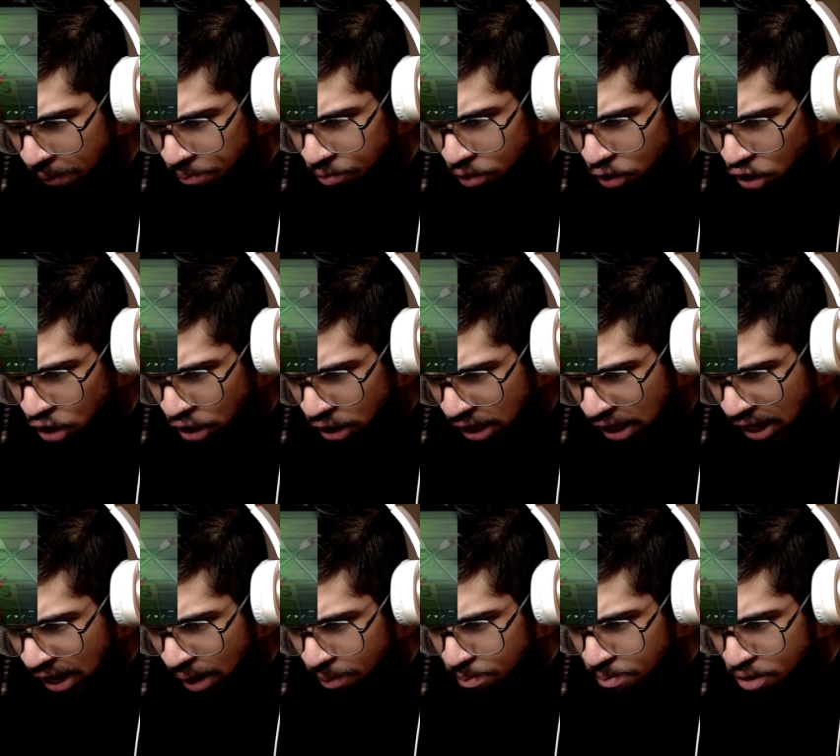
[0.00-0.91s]
Look at
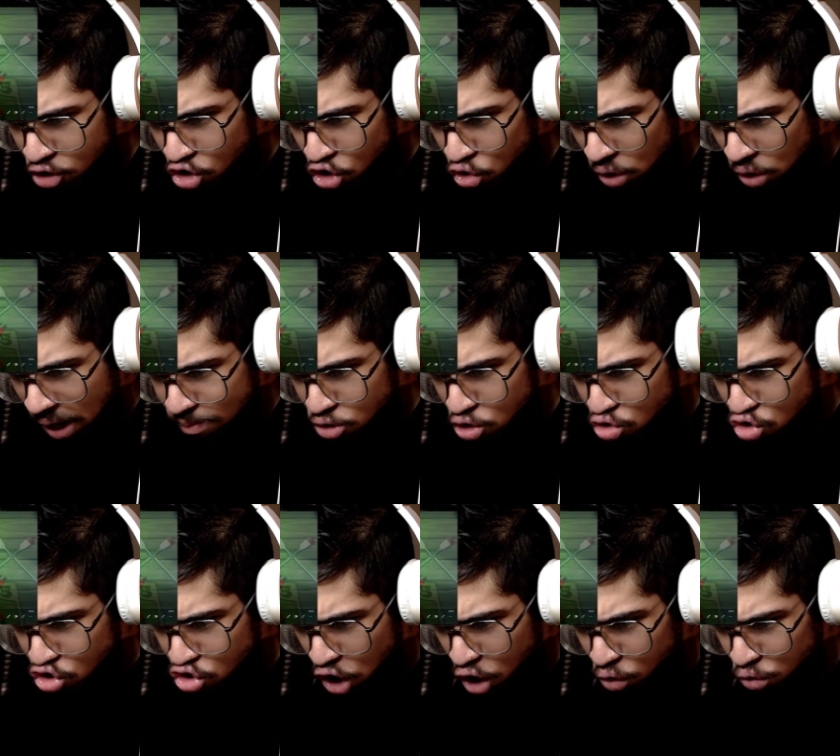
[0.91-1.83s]
that, Mr. Krabs, you
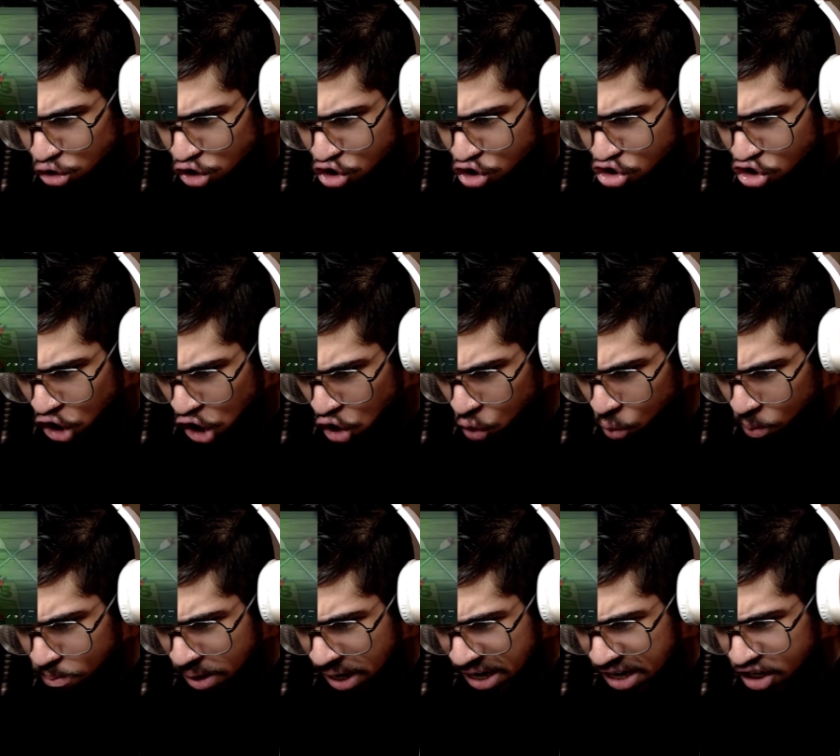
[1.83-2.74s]
sold your soul
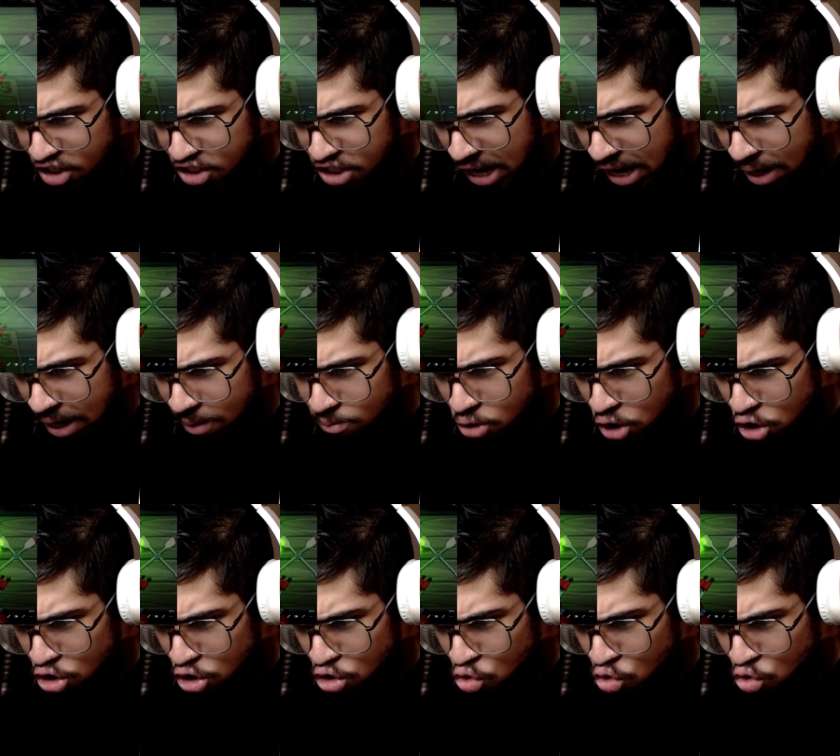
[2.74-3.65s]
many times and
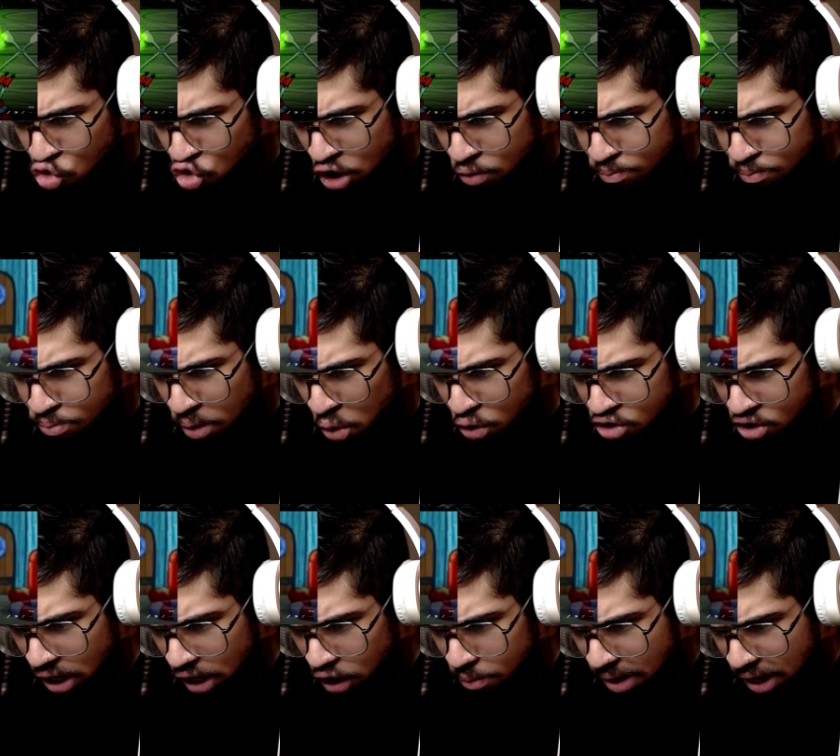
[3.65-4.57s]
you still broke as
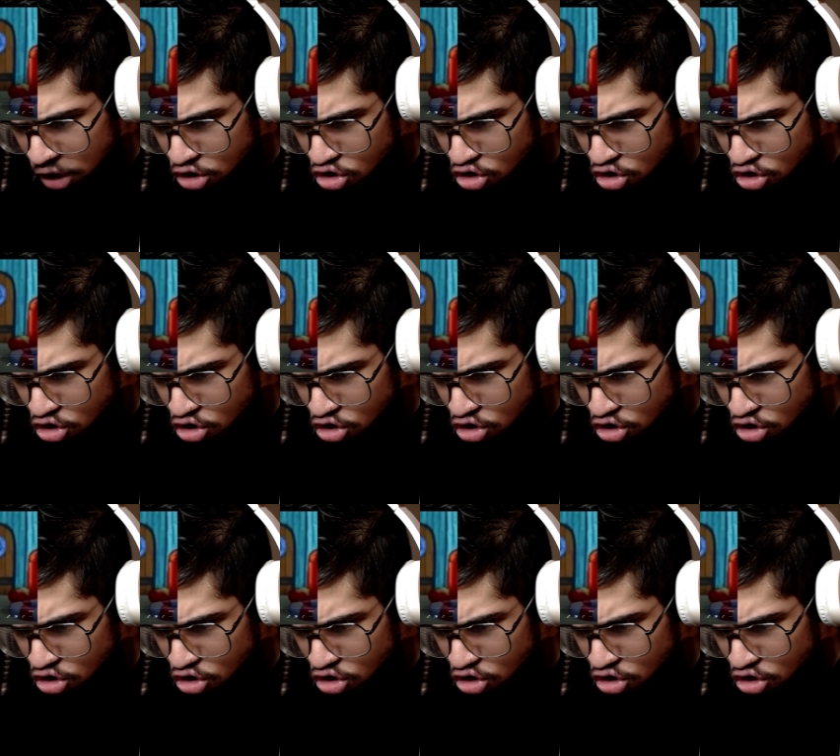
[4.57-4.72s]
hell, imagine